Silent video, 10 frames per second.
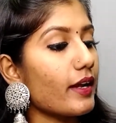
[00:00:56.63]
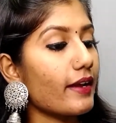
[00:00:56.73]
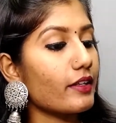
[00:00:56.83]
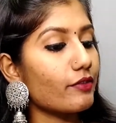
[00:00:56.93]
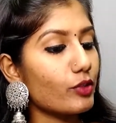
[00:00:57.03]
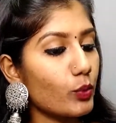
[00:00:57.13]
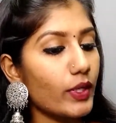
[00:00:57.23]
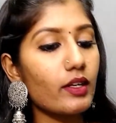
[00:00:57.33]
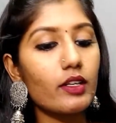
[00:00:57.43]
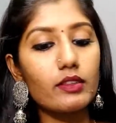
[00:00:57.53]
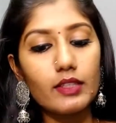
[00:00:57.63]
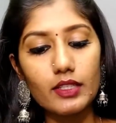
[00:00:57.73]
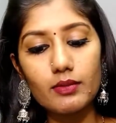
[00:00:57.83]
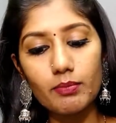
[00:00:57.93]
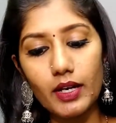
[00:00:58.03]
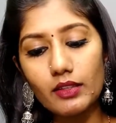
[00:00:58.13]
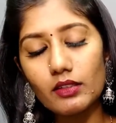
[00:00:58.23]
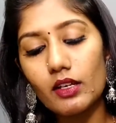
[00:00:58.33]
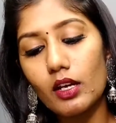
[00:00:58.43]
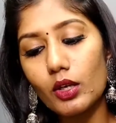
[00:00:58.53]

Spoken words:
And if you win this month,